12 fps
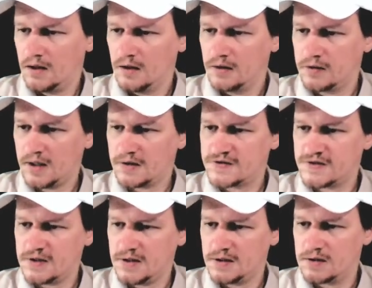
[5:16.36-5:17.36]
Here you can
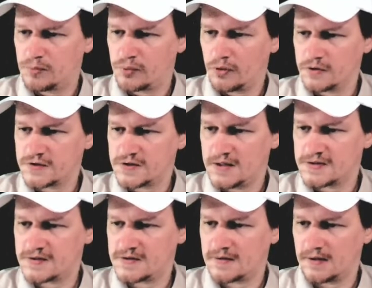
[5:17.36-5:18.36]
see the
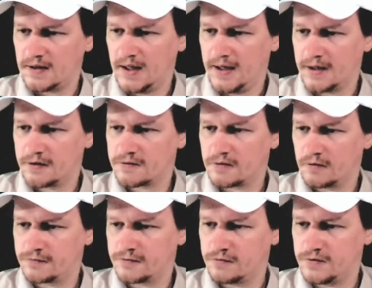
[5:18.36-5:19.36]
processed length
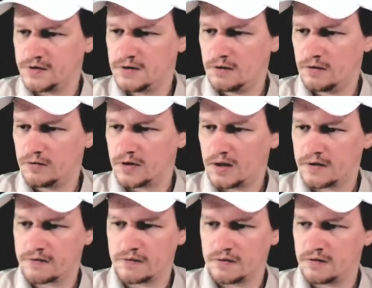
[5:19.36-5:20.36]
of the video. We are
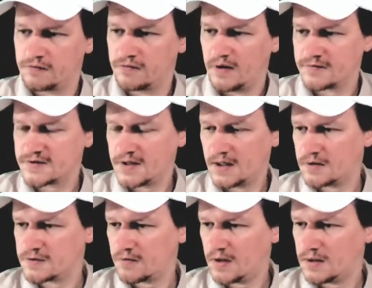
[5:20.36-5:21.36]
at 35
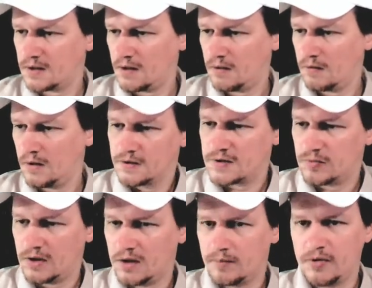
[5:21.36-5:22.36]
seconds right now. So I'm
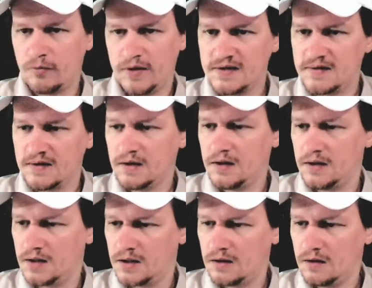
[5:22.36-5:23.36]
gonna be waiting
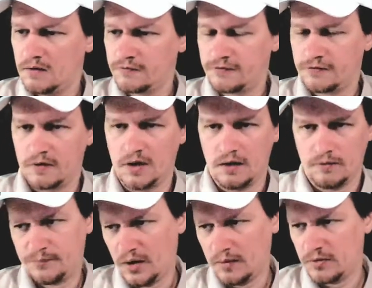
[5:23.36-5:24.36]
here for
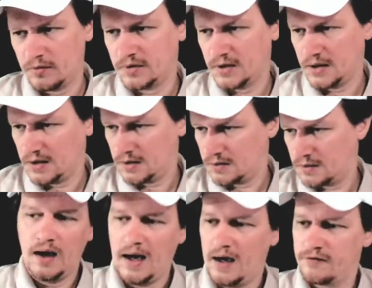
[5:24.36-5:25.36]
probably
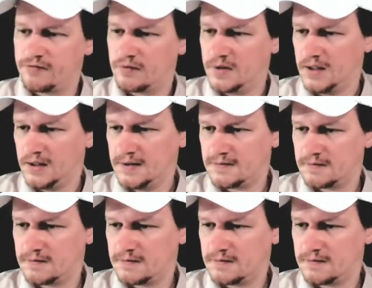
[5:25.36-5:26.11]
half a minute,